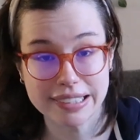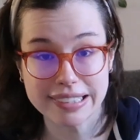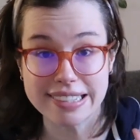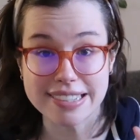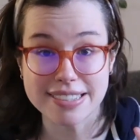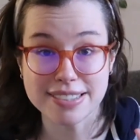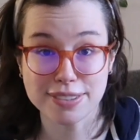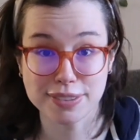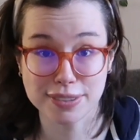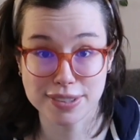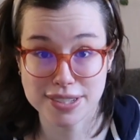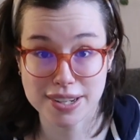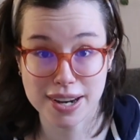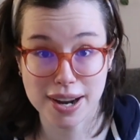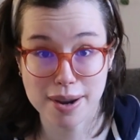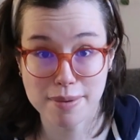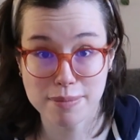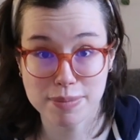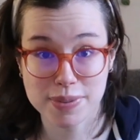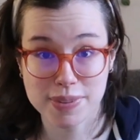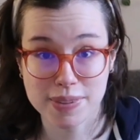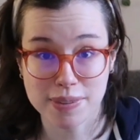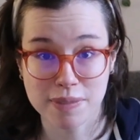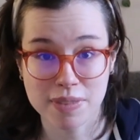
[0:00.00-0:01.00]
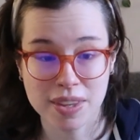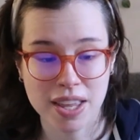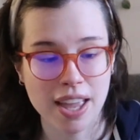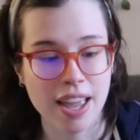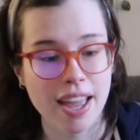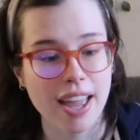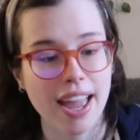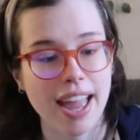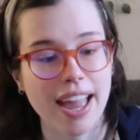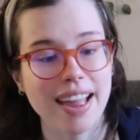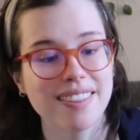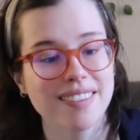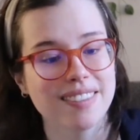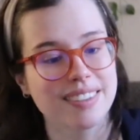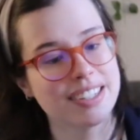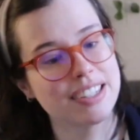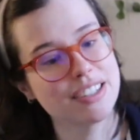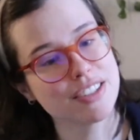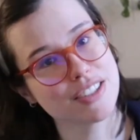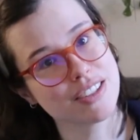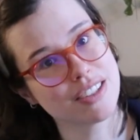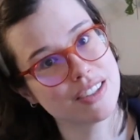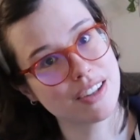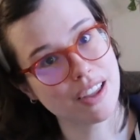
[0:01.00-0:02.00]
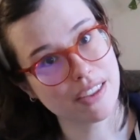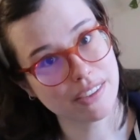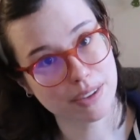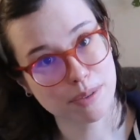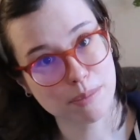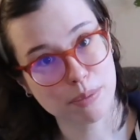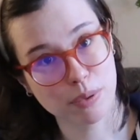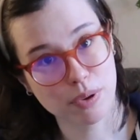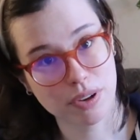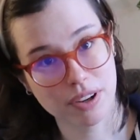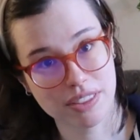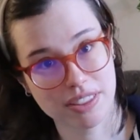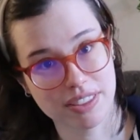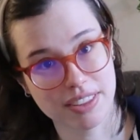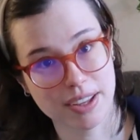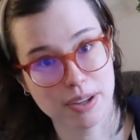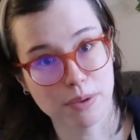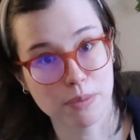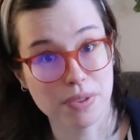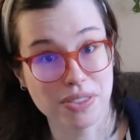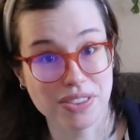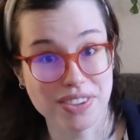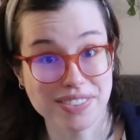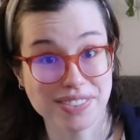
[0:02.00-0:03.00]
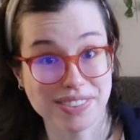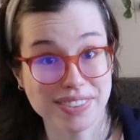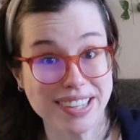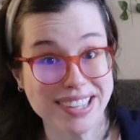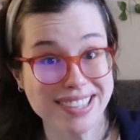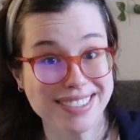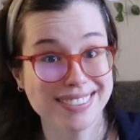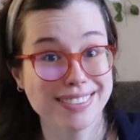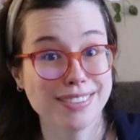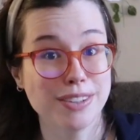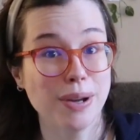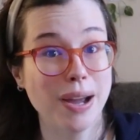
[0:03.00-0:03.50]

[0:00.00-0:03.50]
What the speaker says: at least 3 times. And here's another important thing with these lists.